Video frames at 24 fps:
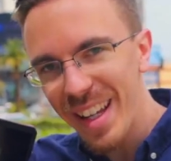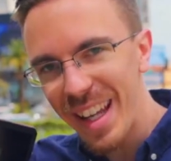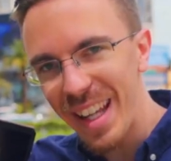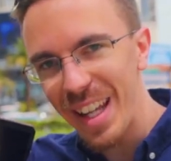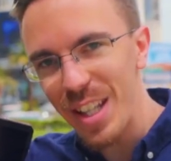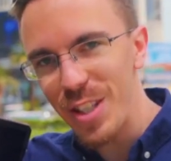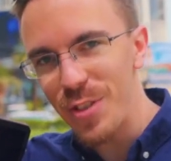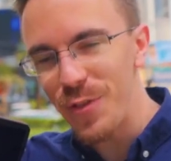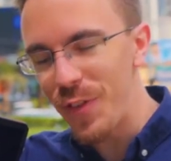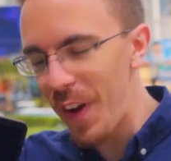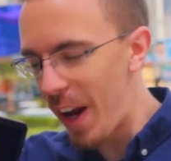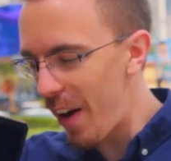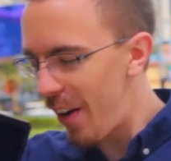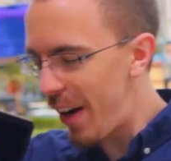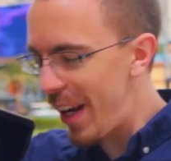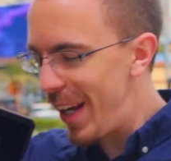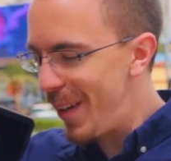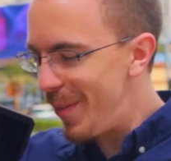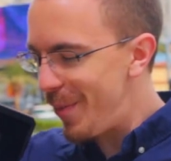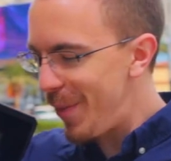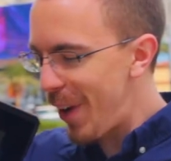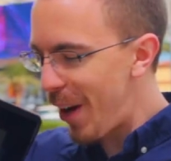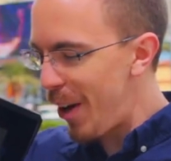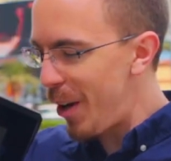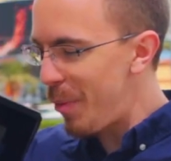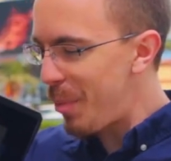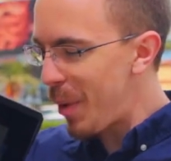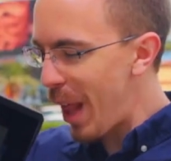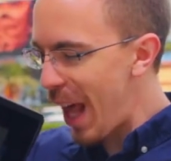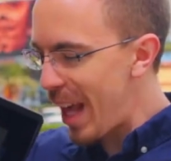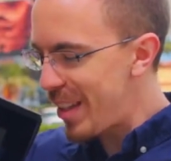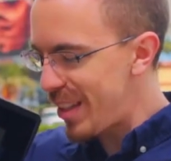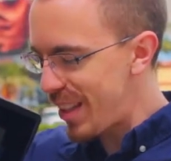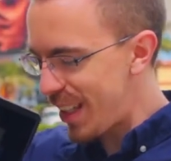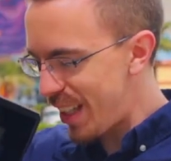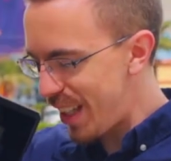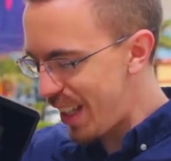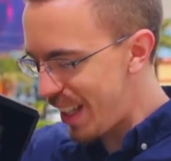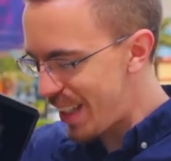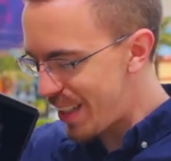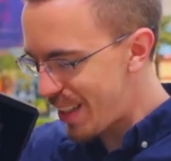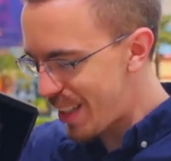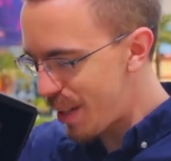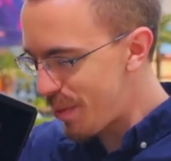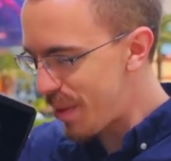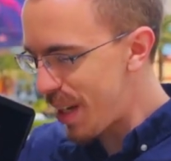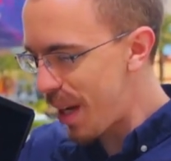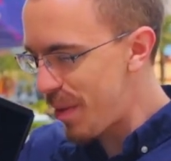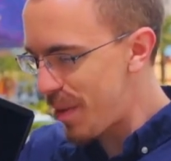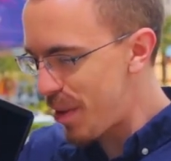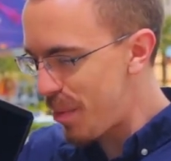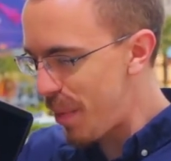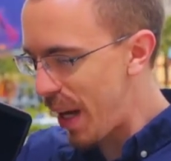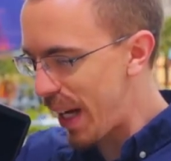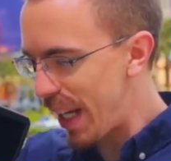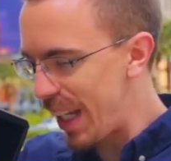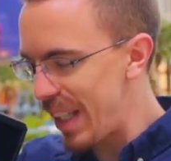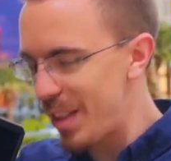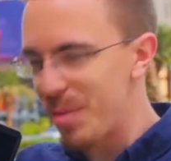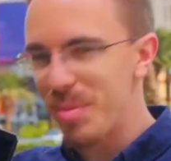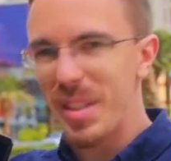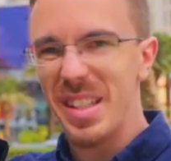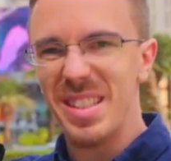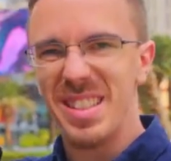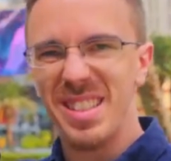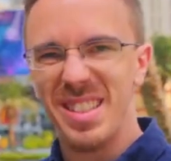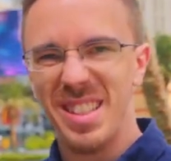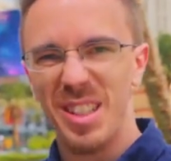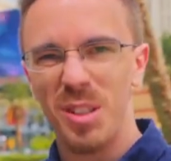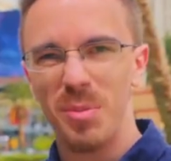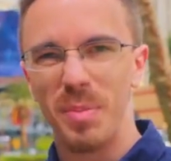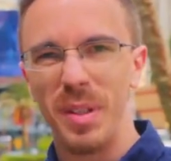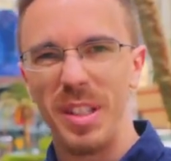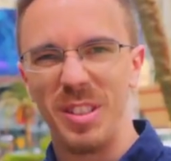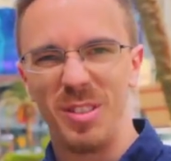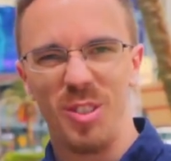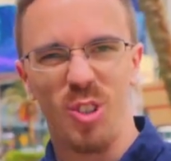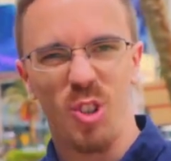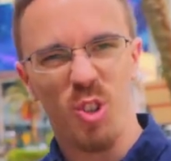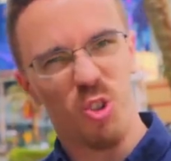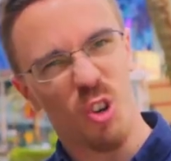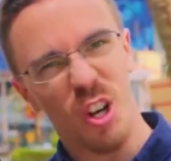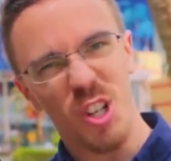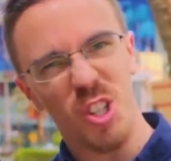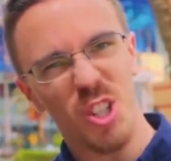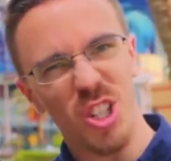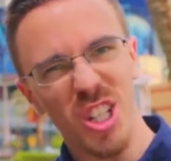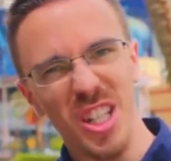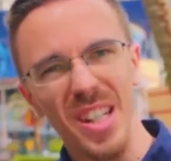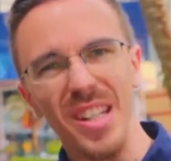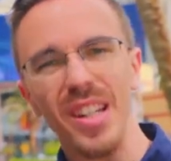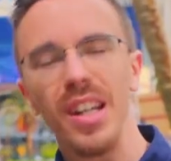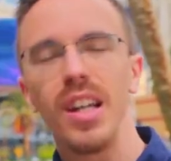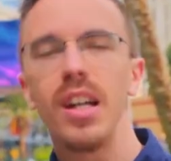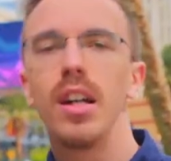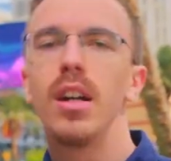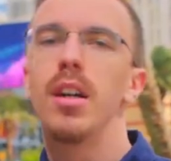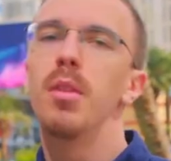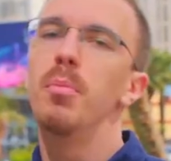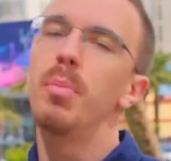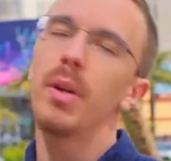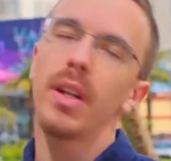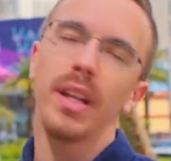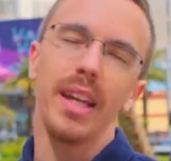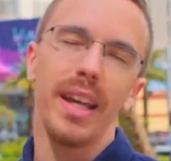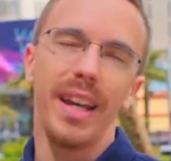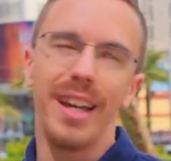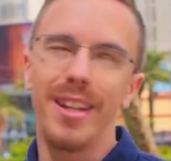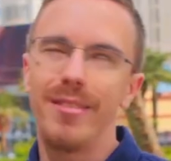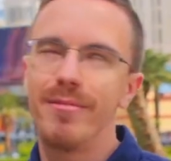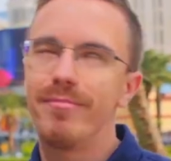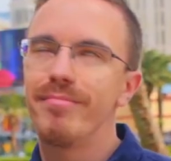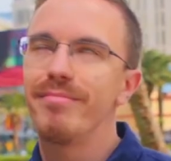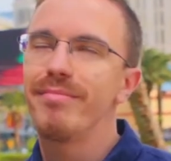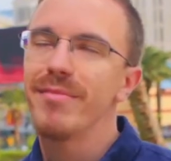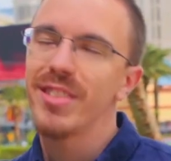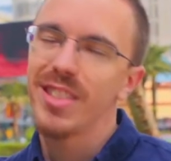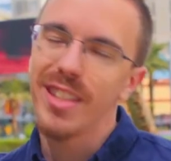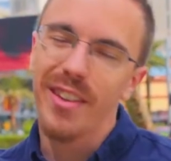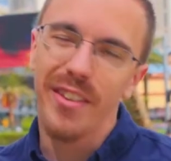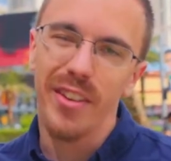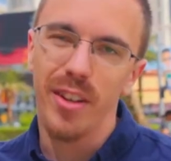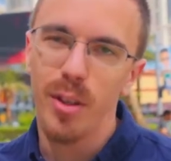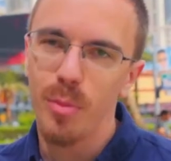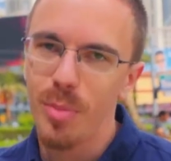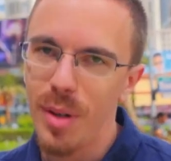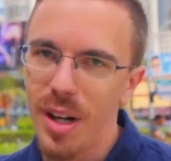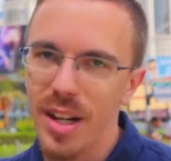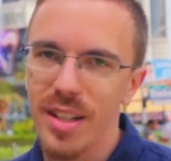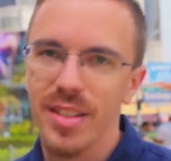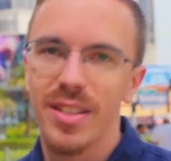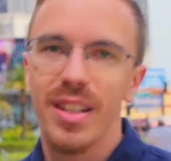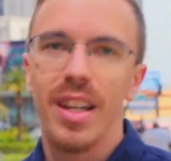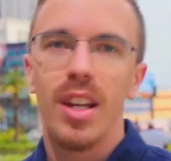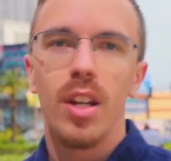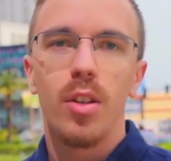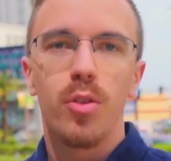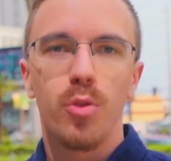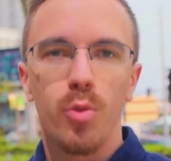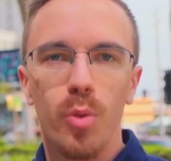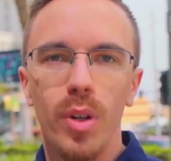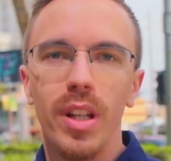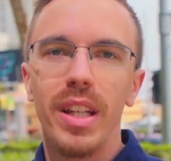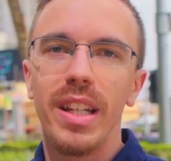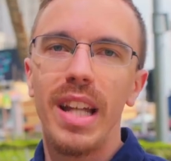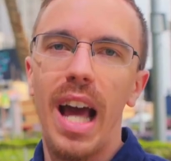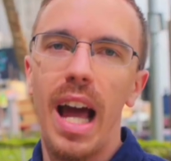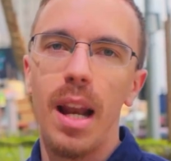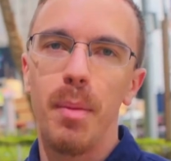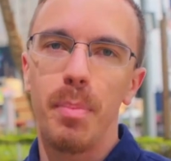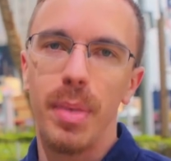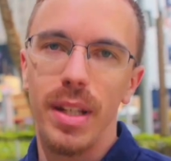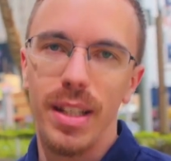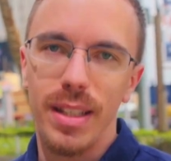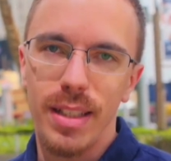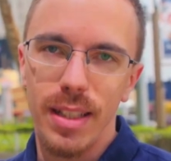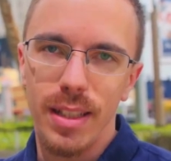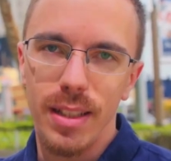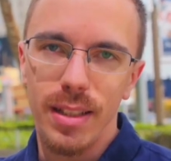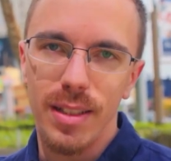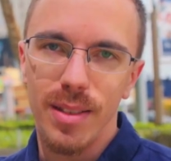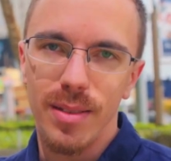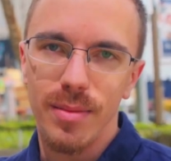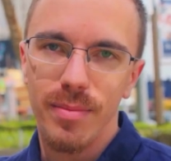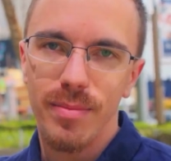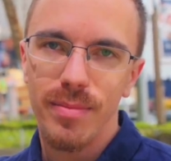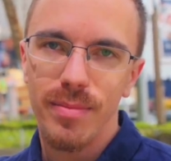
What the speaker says: It is very, very plasticky, and sometimes the mechanism gets a little bit crunchy, but again, 700 bucks, it's really not a big deal.